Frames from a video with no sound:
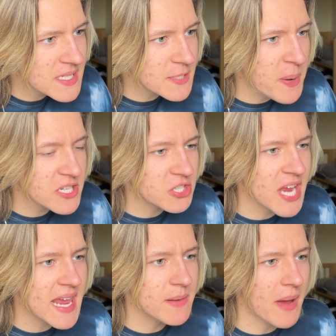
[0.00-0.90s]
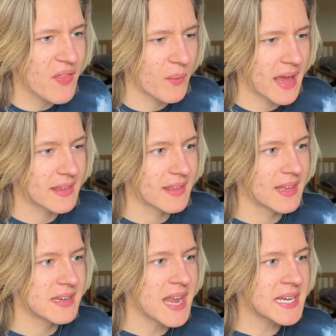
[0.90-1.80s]
this picture taken, by the way?
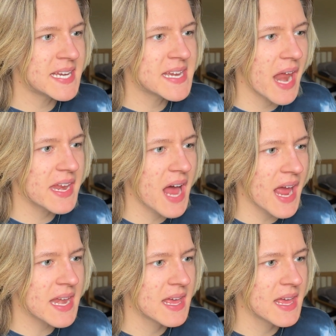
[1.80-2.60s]
1999?